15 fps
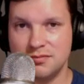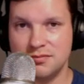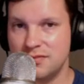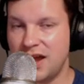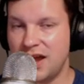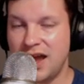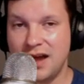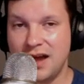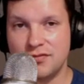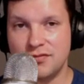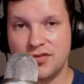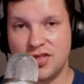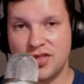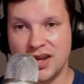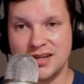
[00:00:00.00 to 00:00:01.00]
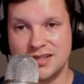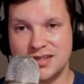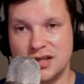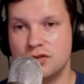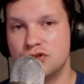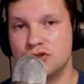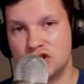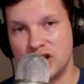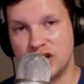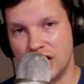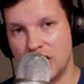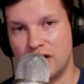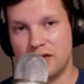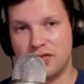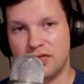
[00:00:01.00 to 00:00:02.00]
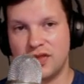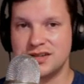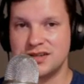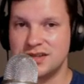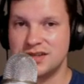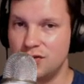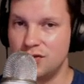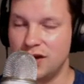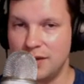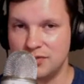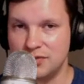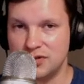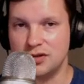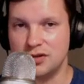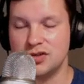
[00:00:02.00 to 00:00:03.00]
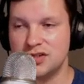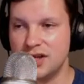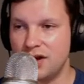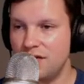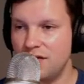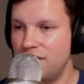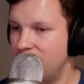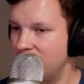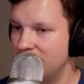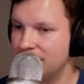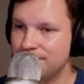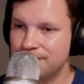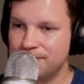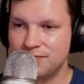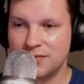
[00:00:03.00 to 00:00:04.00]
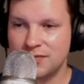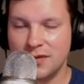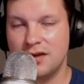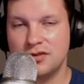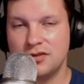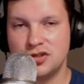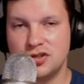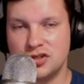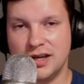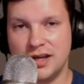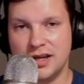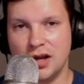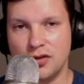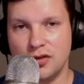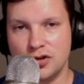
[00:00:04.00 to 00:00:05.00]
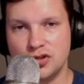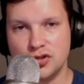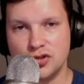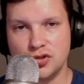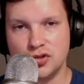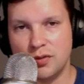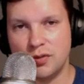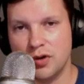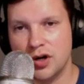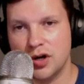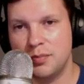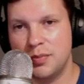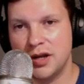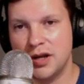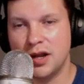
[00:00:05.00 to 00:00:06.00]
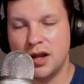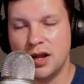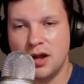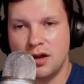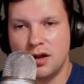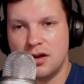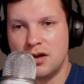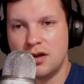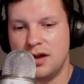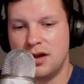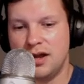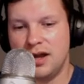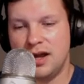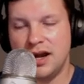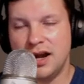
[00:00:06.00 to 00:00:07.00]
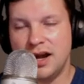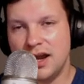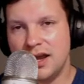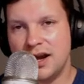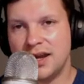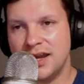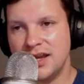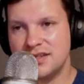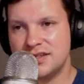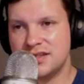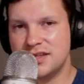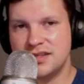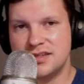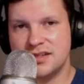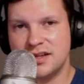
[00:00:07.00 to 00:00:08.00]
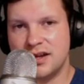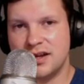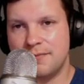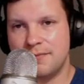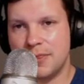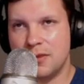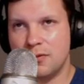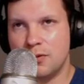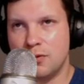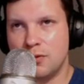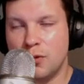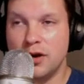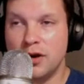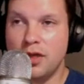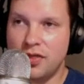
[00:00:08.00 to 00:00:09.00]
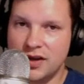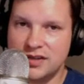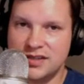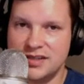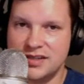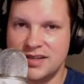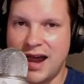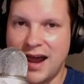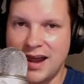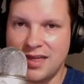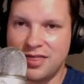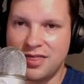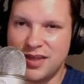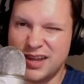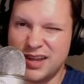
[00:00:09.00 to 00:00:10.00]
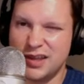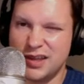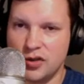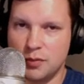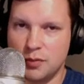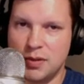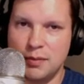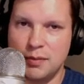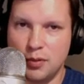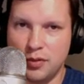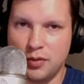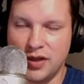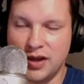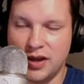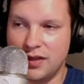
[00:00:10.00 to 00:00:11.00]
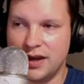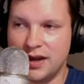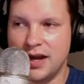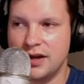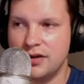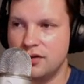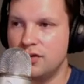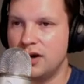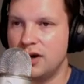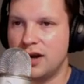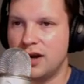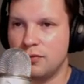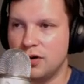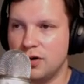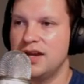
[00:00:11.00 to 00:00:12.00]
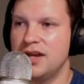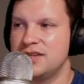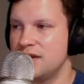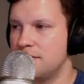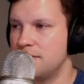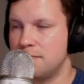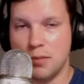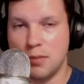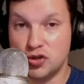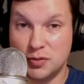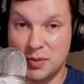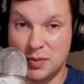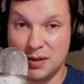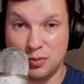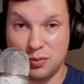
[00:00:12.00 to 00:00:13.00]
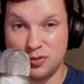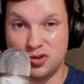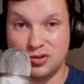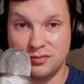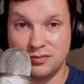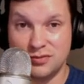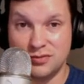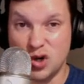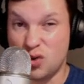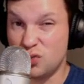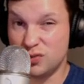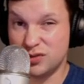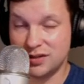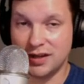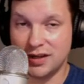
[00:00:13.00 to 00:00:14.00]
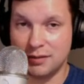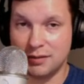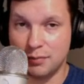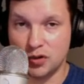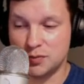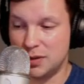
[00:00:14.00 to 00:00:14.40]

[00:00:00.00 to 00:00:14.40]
have things that you shared and things that you kept to yourself, just like any other social network. But and I guess this, one of the things is I think that other people think like I do, and I realize that most people don't. Like, most